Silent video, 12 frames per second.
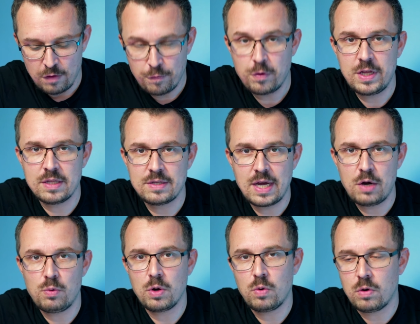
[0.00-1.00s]
for the entire
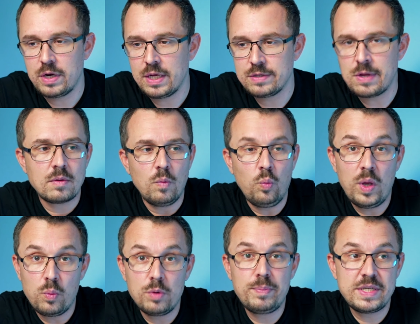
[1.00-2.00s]
recordings, we
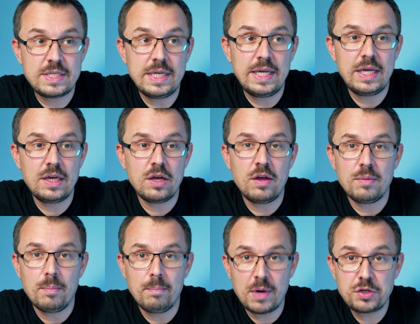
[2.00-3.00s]
would be seeing
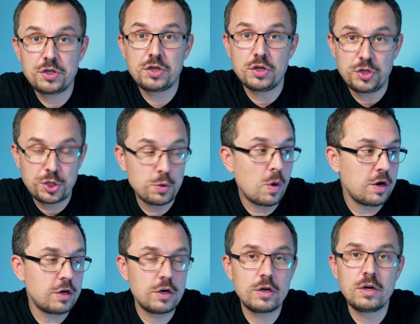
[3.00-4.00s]
much
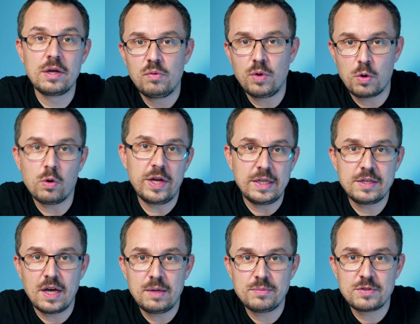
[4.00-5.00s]
shorter recording
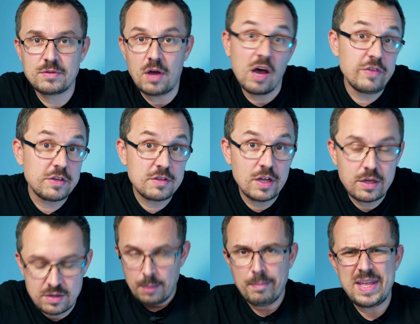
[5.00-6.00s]
times, obviously.
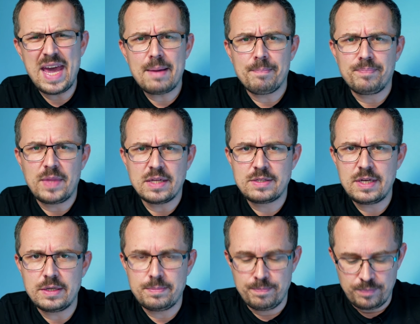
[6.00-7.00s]
But yeah, that's
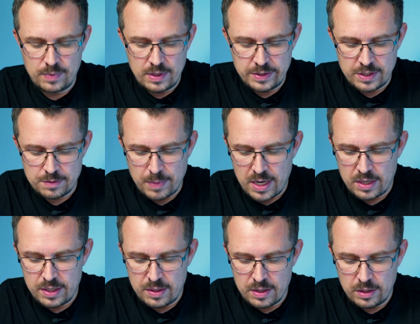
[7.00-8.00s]
it. This is
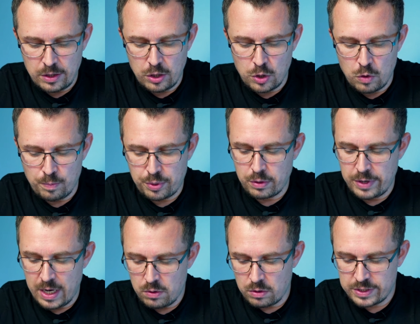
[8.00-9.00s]
my little GoPro
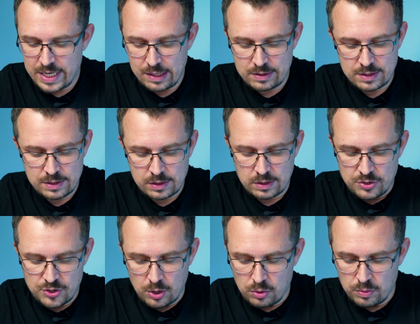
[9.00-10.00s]
Hero test.
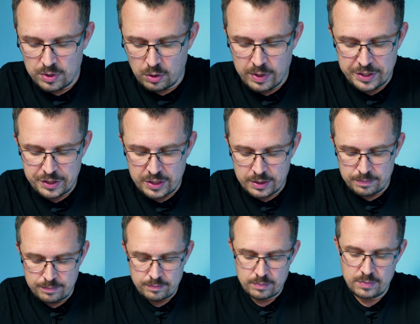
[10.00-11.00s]
So the
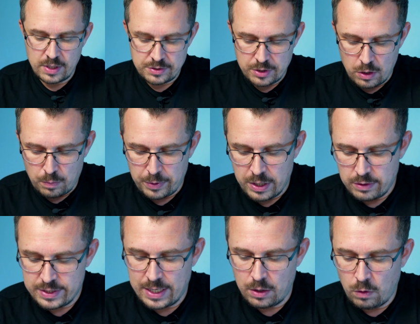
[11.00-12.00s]
question, does the GoPro Hero
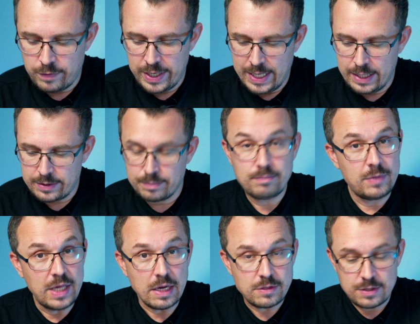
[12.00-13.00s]
10 overheat?
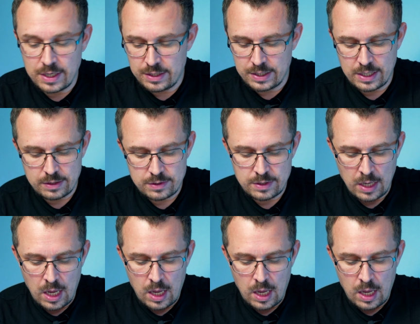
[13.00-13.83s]
Yes, it does.